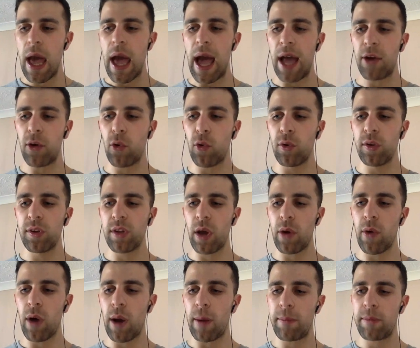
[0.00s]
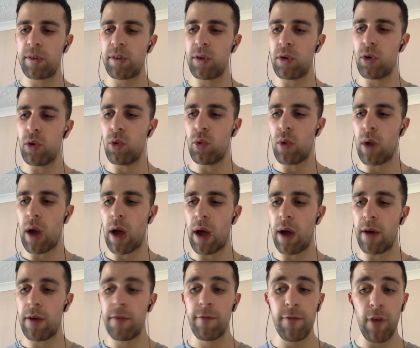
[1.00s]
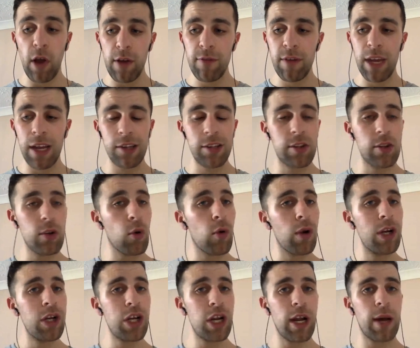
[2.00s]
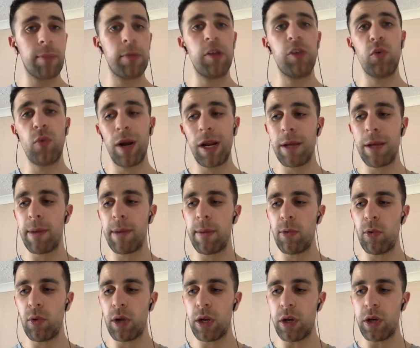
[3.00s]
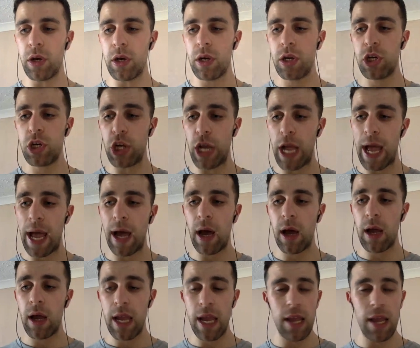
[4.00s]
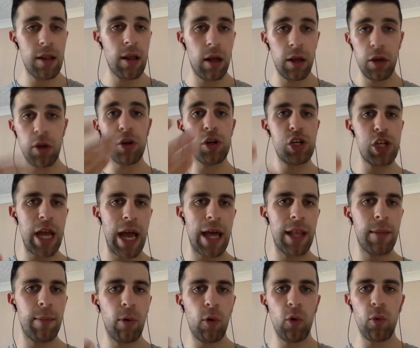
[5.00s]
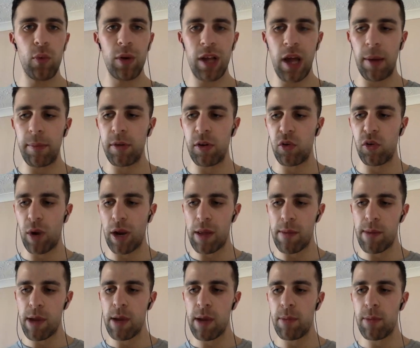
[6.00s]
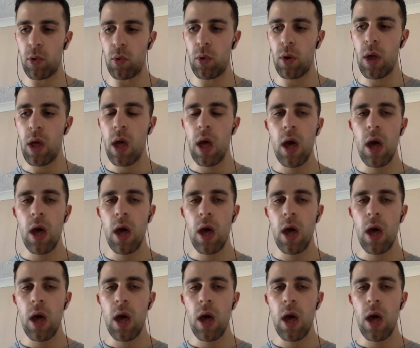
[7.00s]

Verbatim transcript: And also up to uh, five gig storage, and up to twenty people can share it. Uh, you can share the board with up to twenty people.